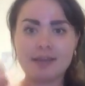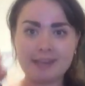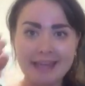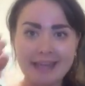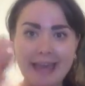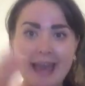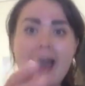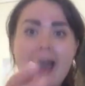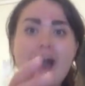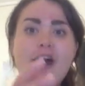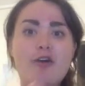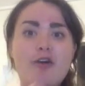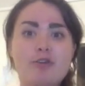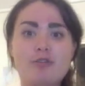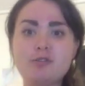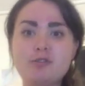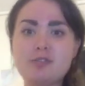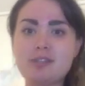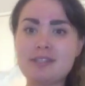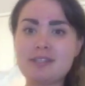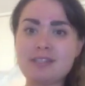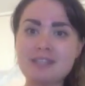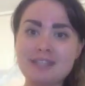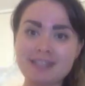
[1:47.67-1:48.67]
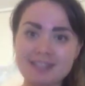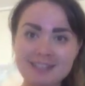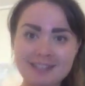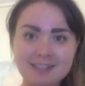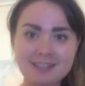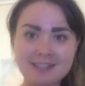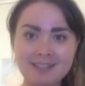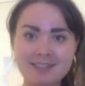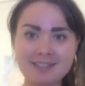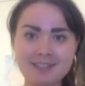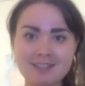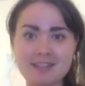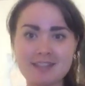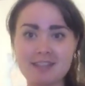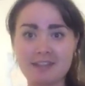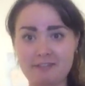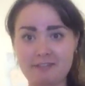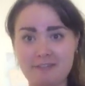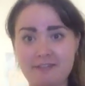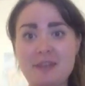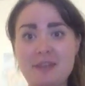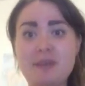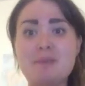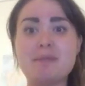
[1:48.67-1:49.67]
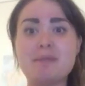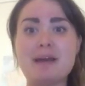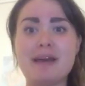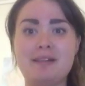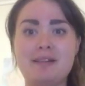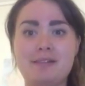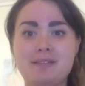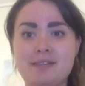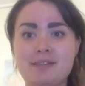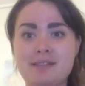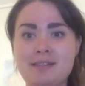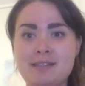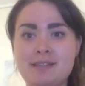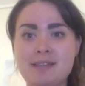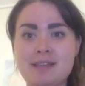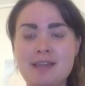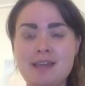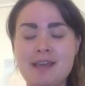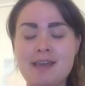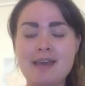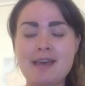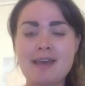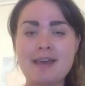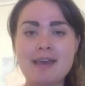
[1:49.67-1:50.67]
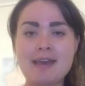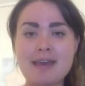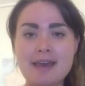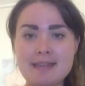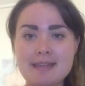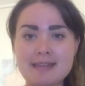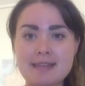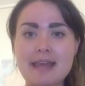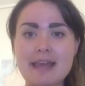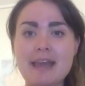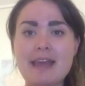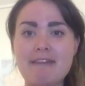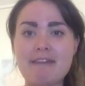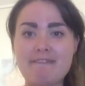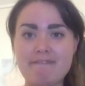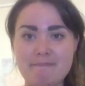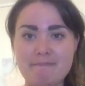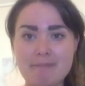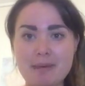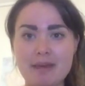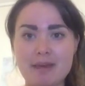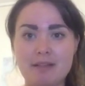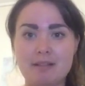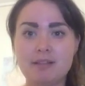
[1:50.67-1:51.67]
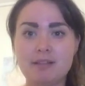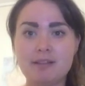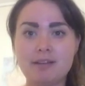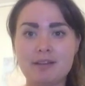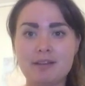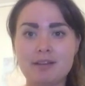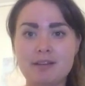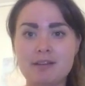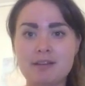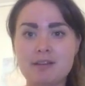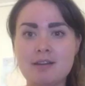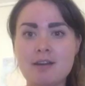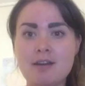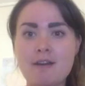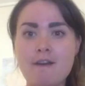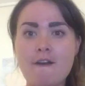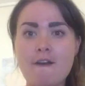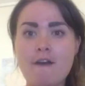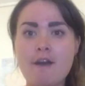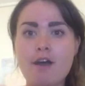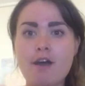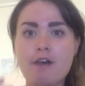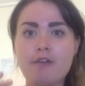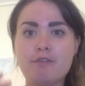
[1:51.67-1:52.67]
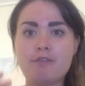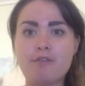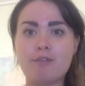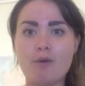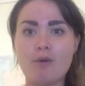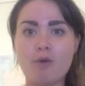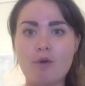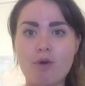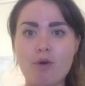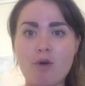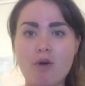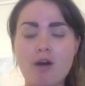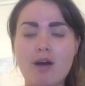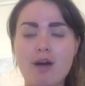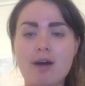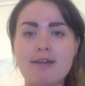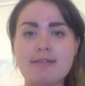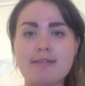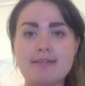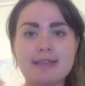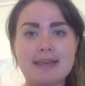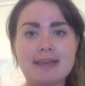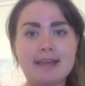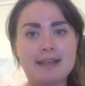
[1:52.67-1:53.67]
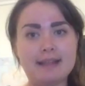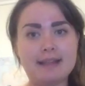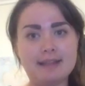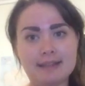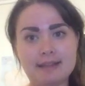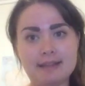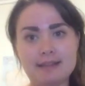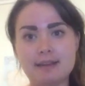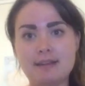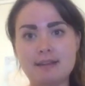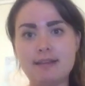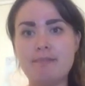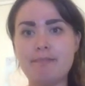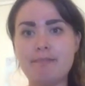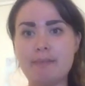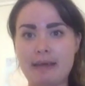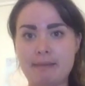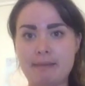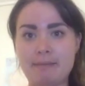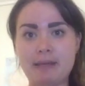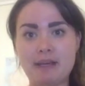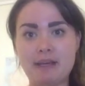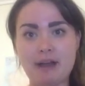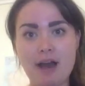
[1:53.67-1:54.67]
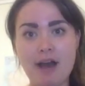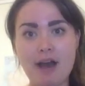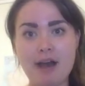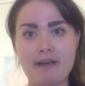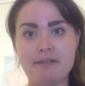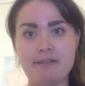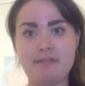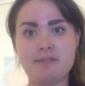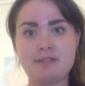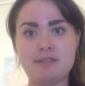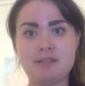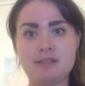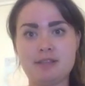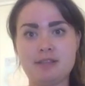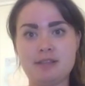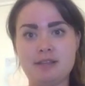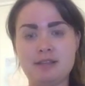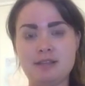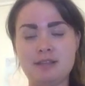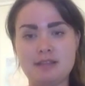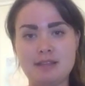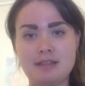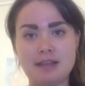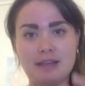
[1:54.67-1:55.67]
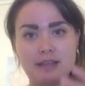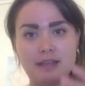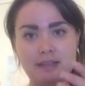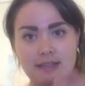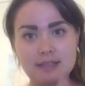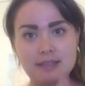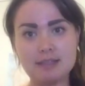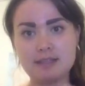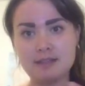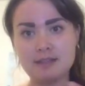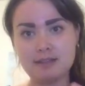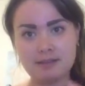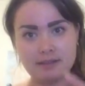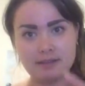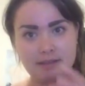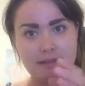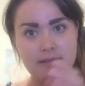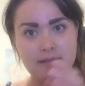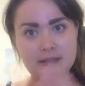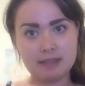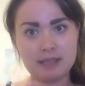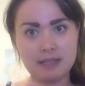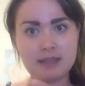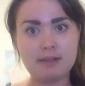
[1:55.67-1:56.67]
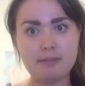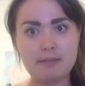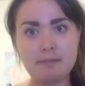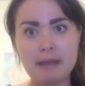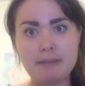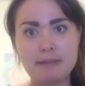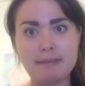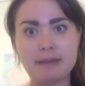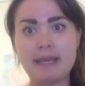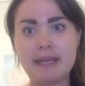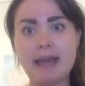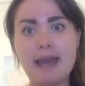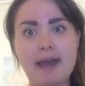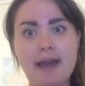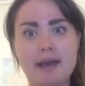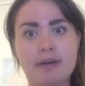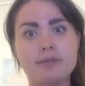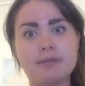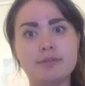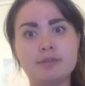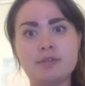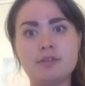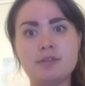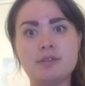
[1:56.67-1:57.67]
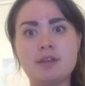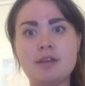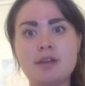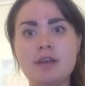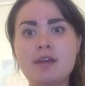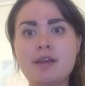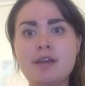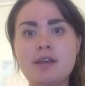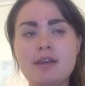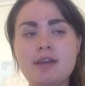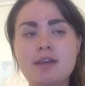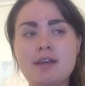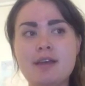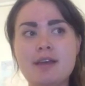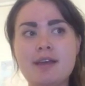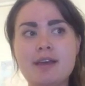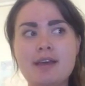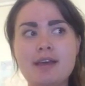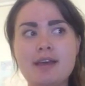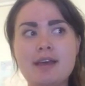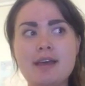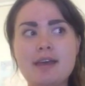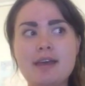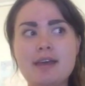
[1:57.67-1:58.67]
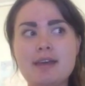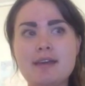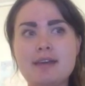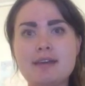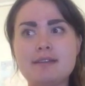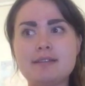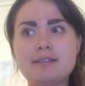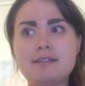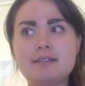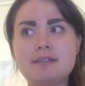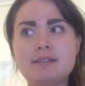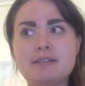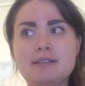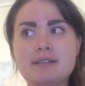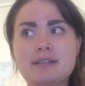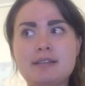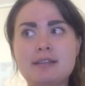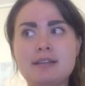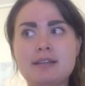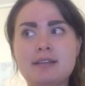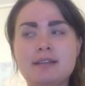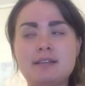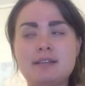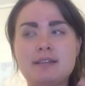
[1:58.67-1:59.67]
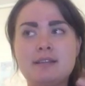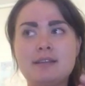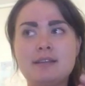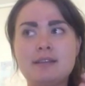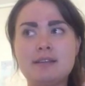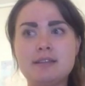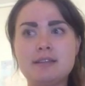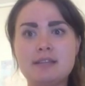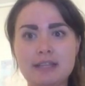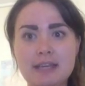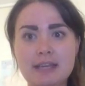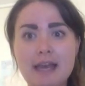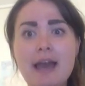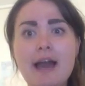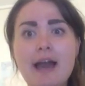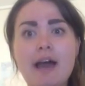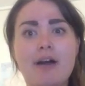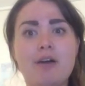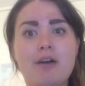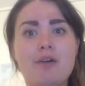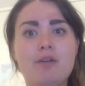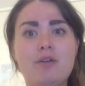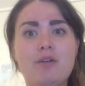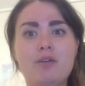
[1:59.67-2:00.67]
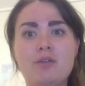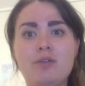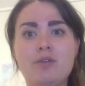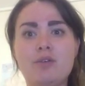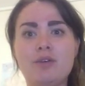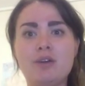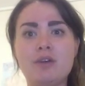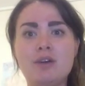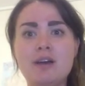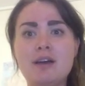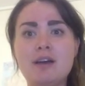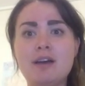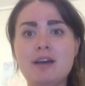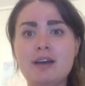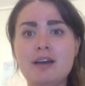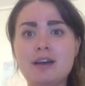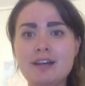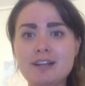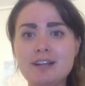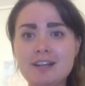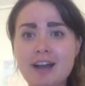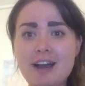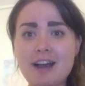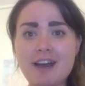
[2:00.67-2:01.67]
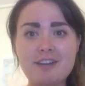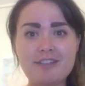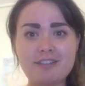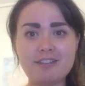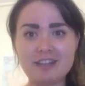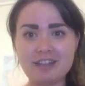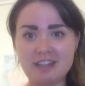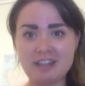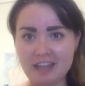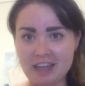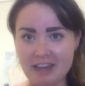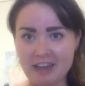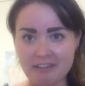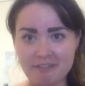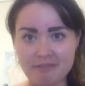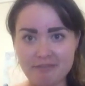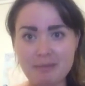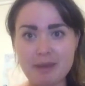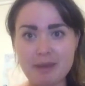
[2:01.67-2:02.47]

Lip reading: cows, they're females, and they have milk for their little baby calves, their little baby cows. And the cow can't really have